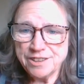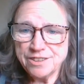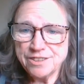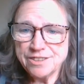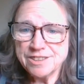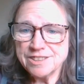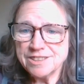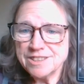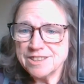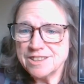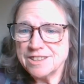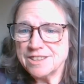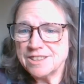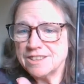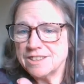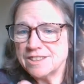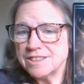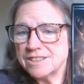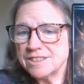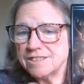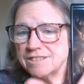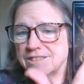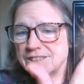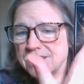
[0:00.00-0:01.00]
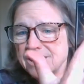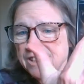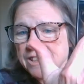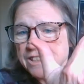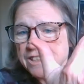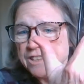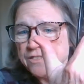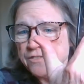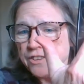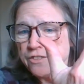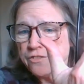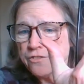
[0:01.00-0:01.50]
you can see the
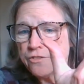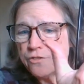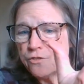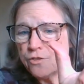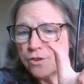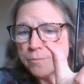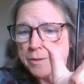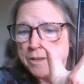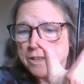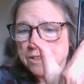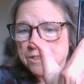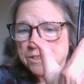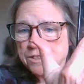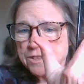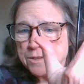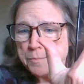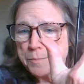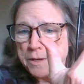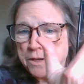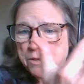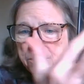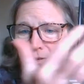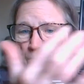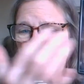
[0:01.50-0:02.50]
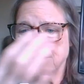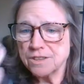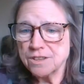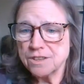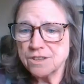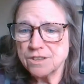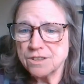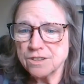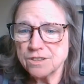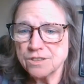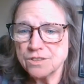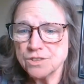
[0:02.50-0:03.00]
scientific formulas appear on the
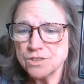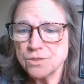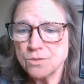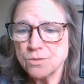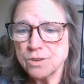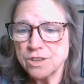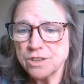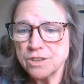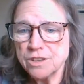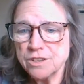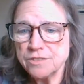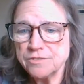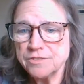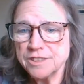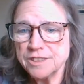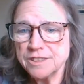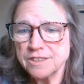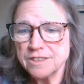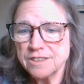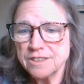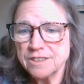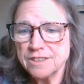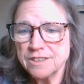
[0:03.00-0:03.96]
cards quite often,